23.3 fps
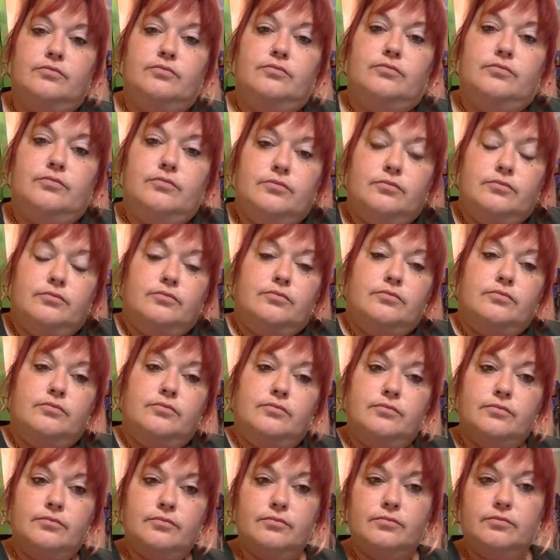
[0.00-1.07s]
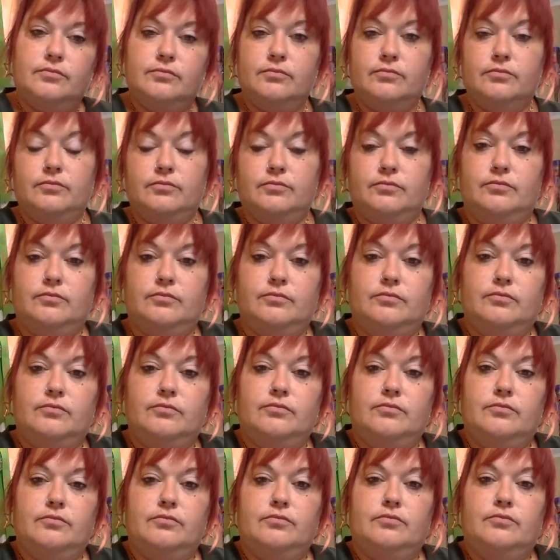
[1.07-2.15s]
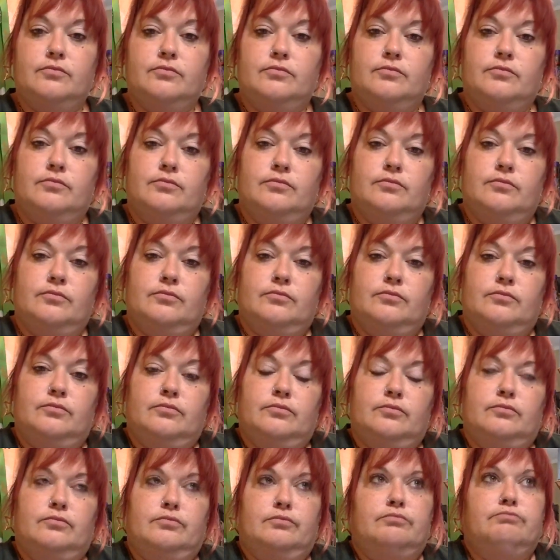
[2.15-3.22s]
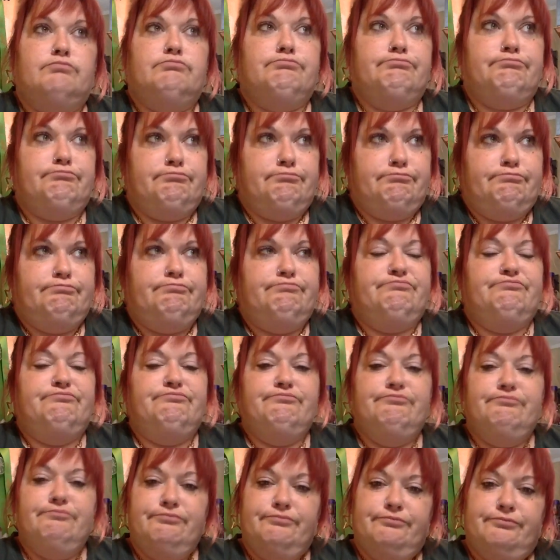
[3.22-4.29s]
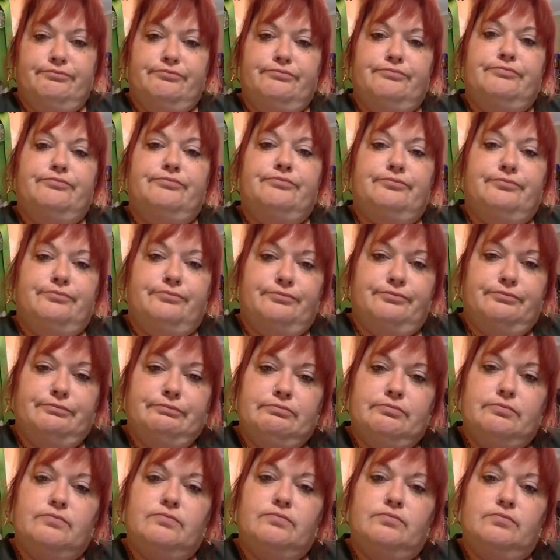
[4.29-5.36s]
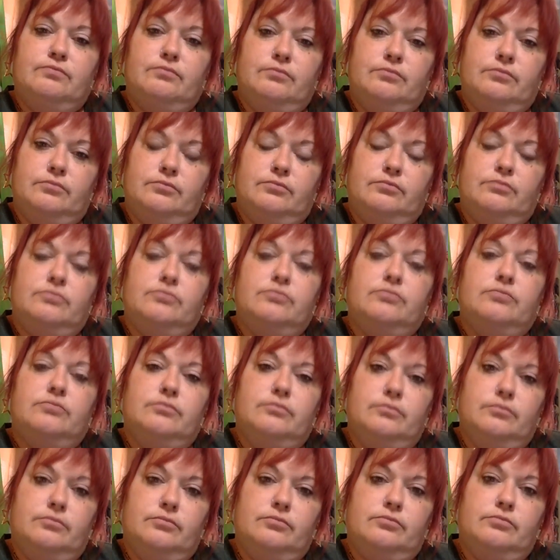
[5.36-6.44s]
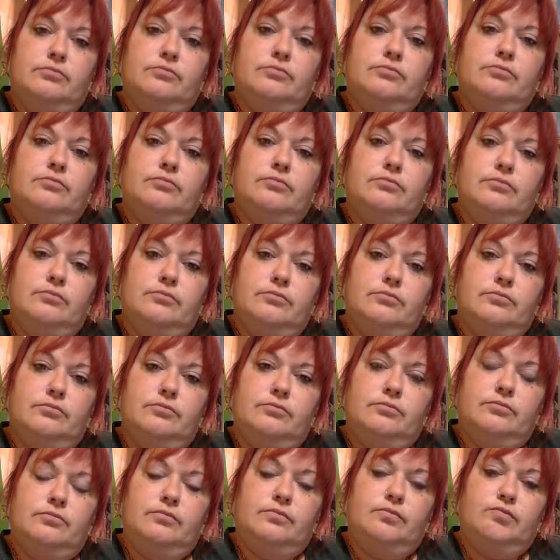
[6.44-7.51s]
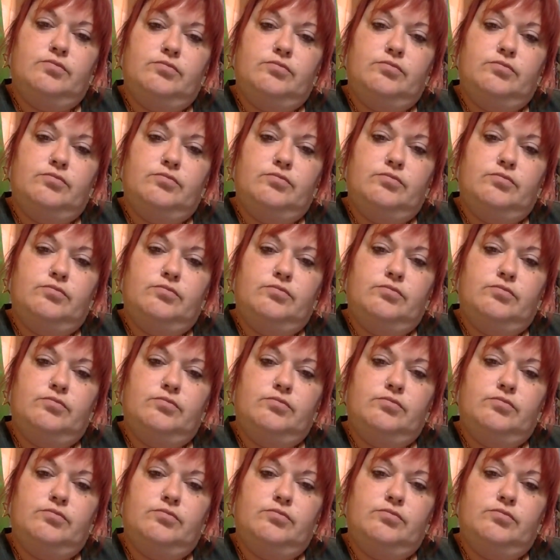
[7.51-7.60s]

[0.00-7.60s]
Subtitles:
[no speech]